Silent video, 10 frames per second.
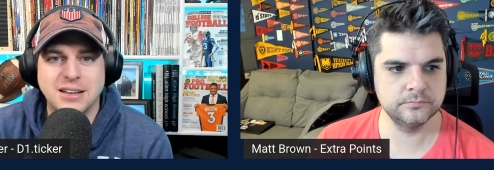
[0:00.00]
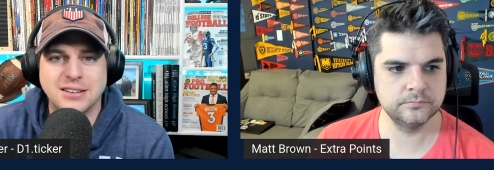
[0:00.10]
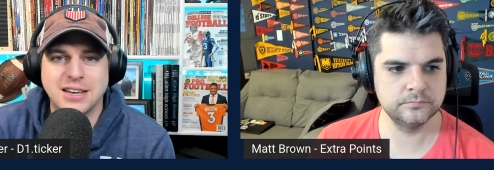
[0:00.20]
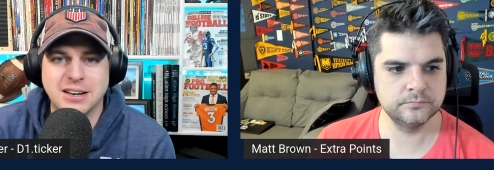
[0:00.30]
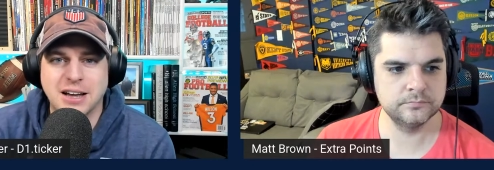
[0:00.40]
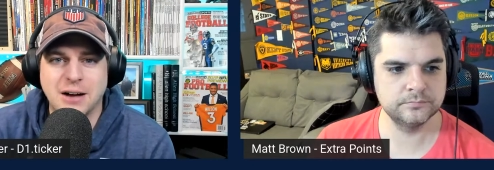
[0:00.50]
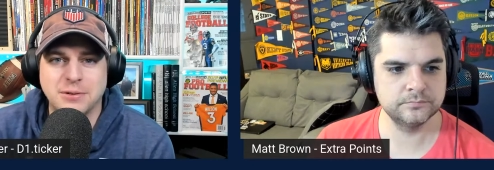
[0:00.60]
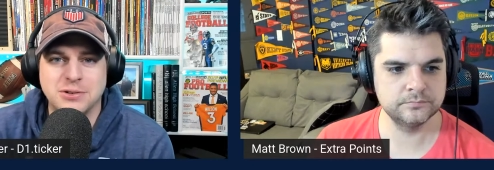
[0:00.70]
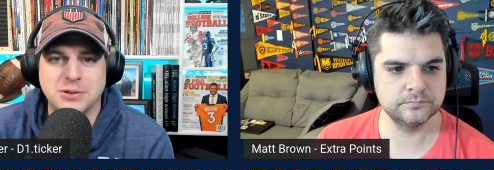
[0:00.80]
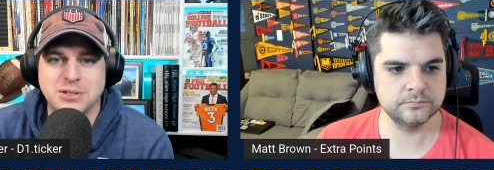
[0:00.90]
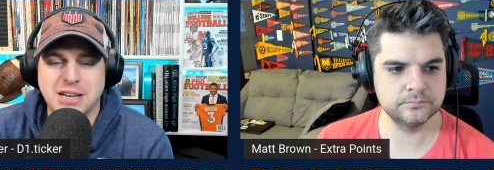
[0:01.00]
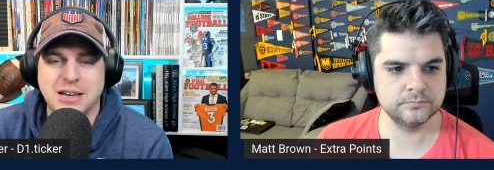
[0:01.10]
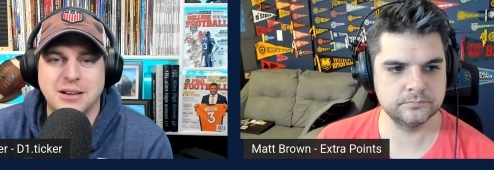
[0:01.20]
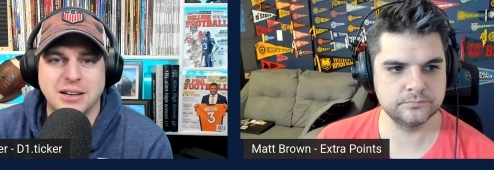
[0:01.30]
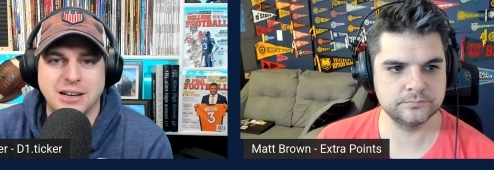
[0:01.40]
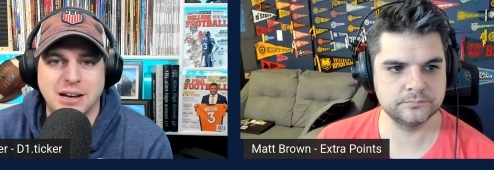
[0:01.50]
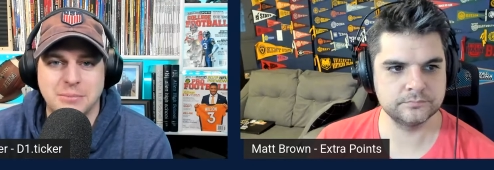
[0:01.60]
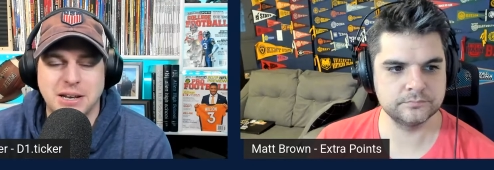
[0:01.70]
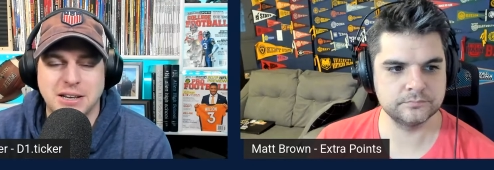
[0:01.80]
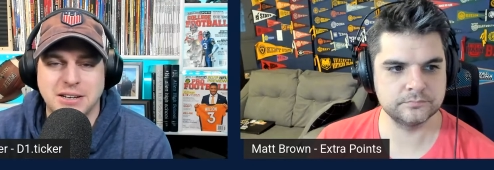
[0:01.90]
Speaker 1: to get a Conference USA uh,
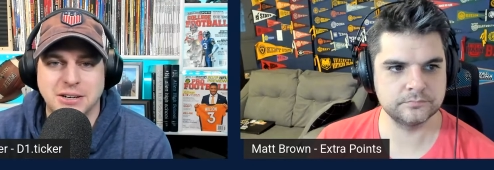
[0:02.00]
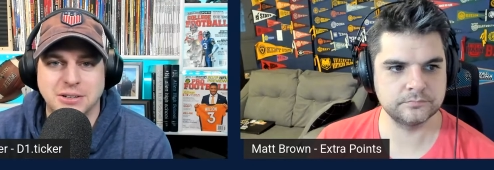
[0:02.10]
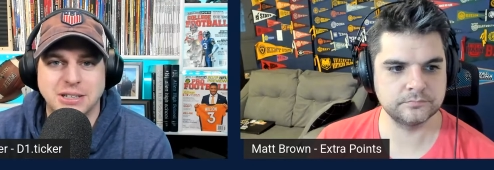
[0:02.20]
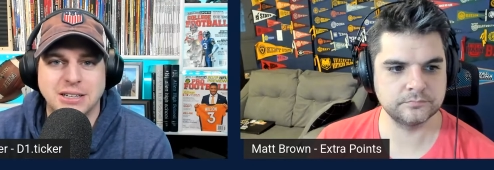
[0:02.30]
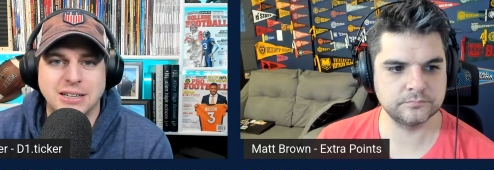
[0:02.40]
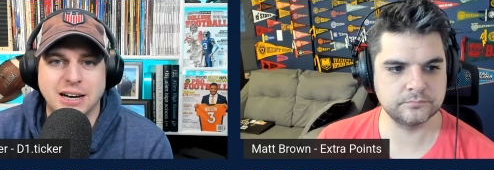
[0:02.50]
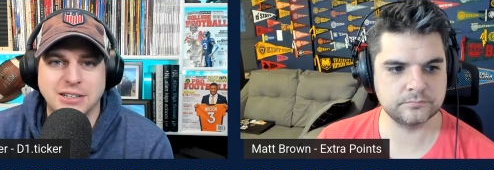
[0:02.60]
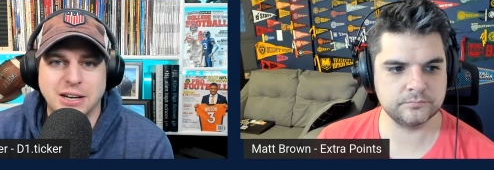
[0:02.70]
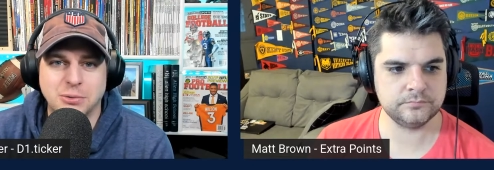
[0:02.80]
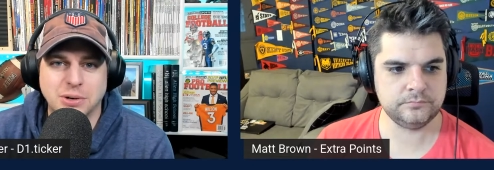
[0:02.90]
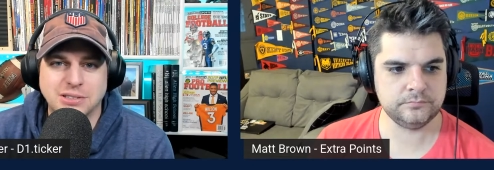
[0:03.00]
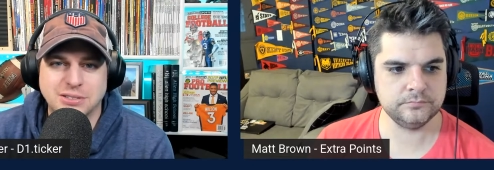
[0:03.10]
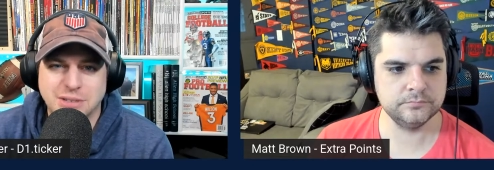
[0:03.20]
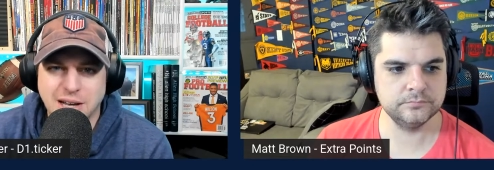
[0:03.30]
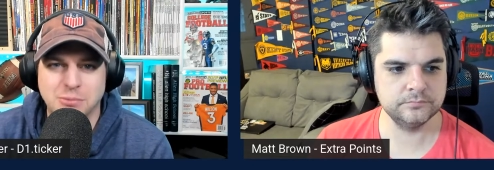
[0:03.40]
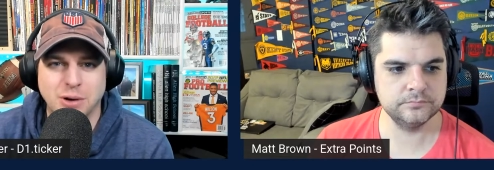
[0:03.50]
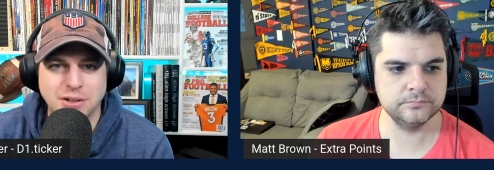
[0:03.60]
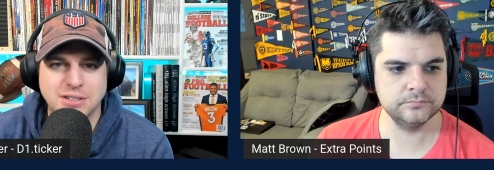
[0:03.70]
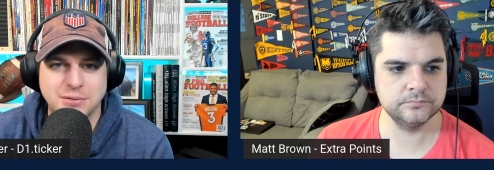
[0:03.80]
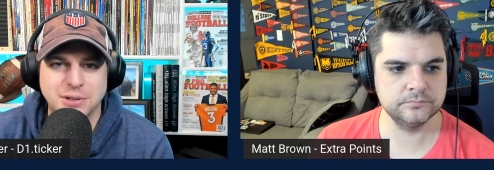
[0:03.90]
media deal uh, done where it's kind of
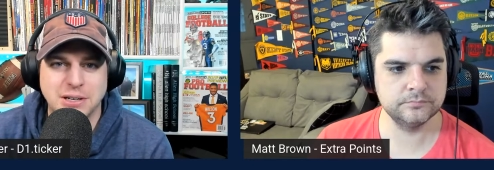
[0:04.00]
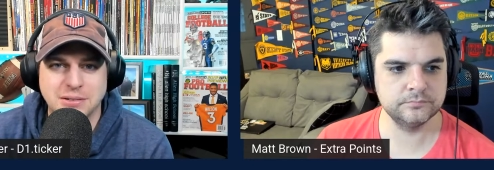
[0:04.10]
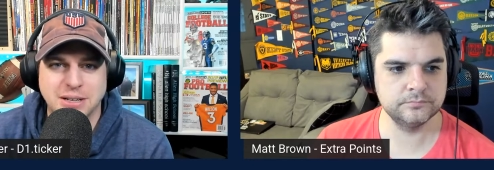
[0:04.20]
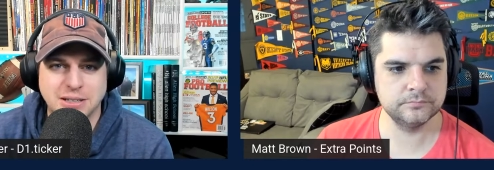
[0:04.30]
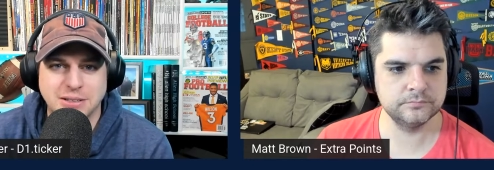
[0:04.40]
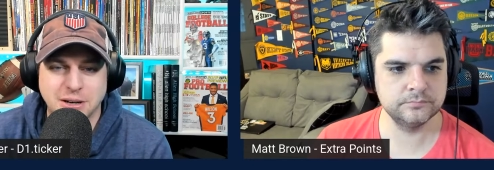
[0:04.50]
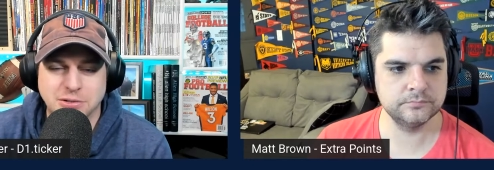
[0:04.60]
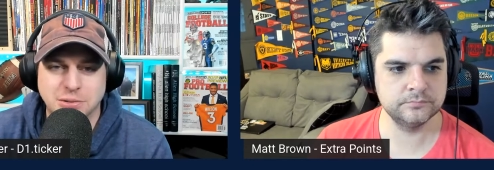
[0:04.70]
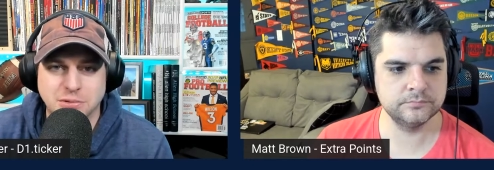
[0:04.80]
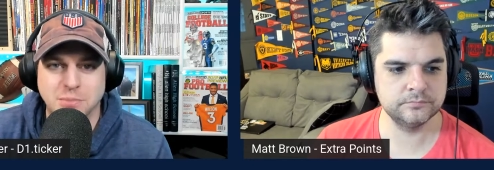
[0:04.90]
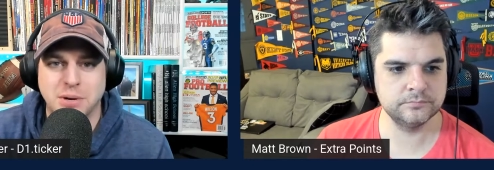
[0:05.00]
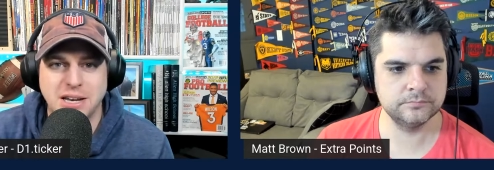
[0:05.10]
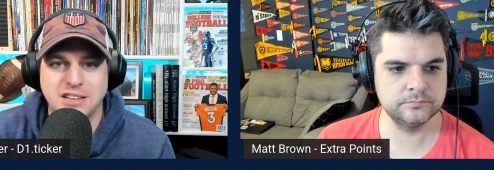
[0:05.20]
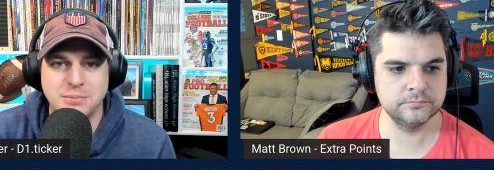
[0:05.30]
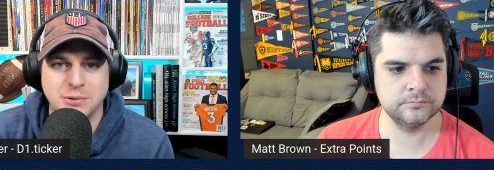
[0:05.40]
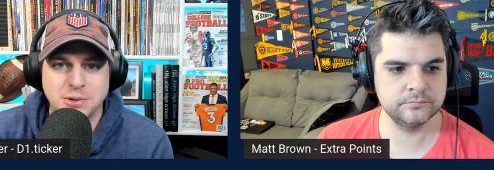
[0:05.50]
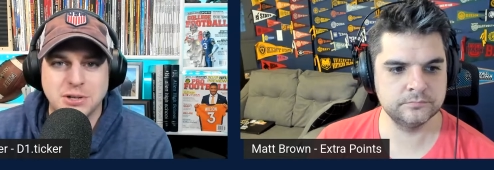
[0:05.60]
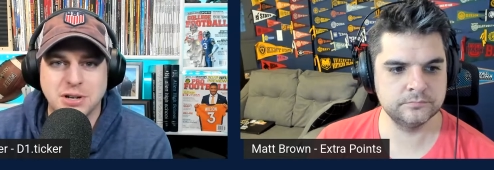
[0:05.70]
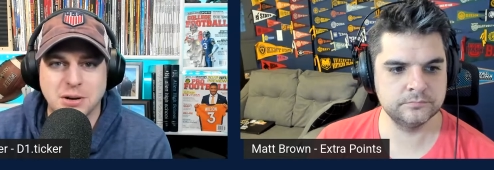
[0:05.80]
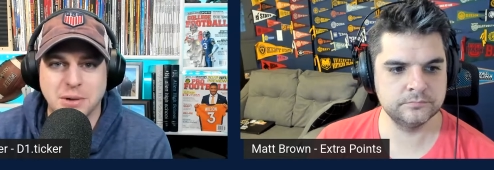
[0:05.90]
relatively uh, you know some some pennies, but when you're
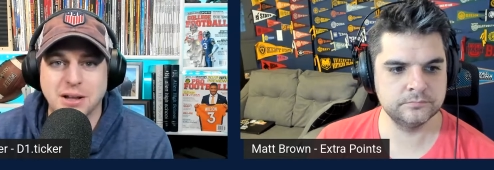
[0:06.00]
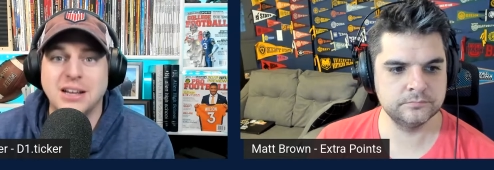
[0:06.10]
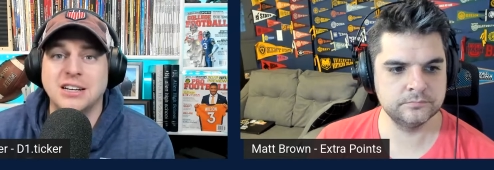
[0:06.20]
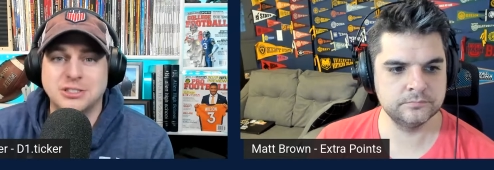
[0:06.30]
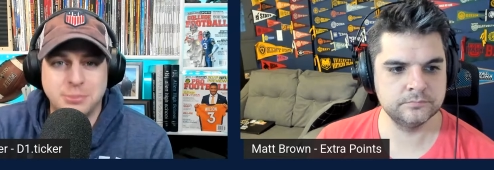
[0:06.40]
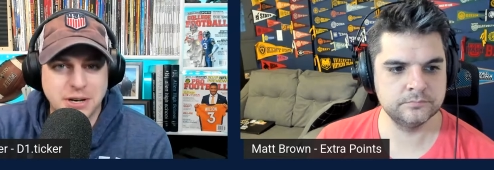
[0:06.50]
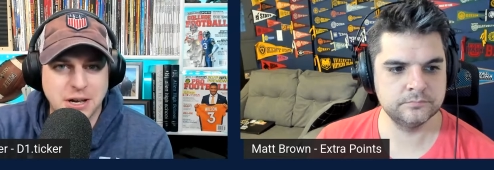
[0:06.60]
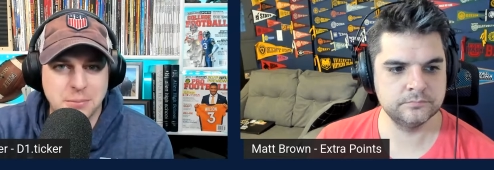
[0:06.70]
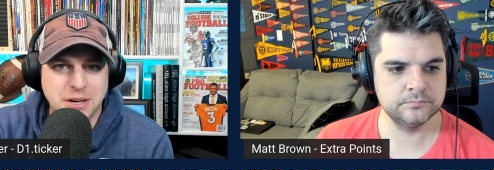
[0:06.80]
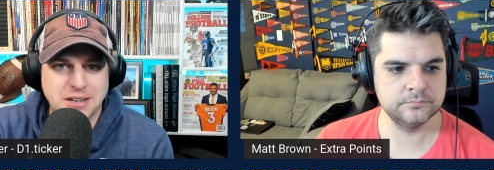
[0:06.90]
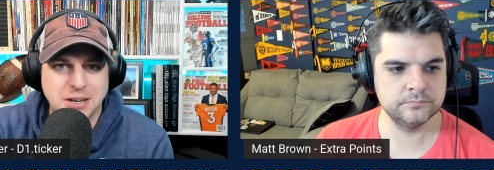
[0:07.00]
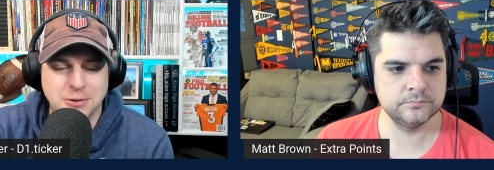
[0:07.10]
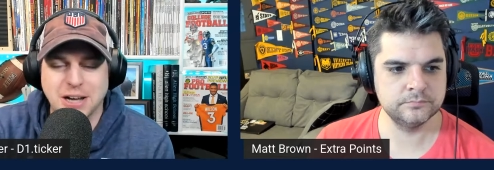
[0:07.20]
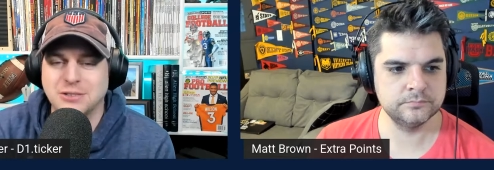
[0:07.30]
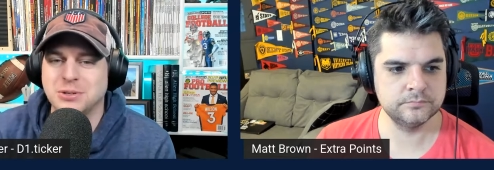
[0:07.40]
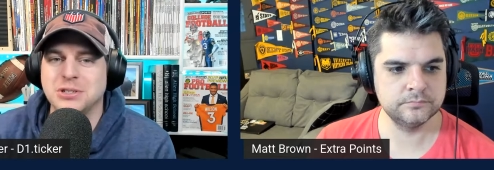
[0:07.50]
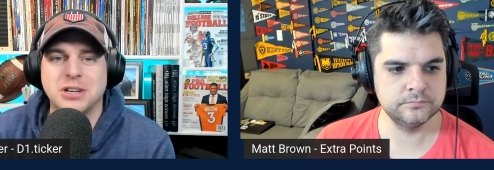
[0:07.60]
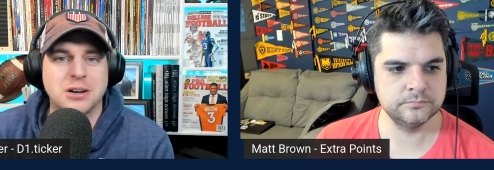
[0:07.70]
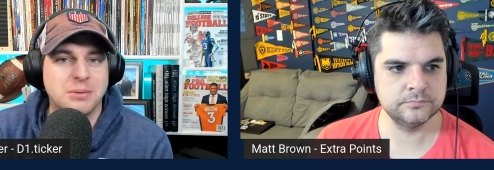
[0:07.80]
talking about spending on Big Ten rights, when you're talking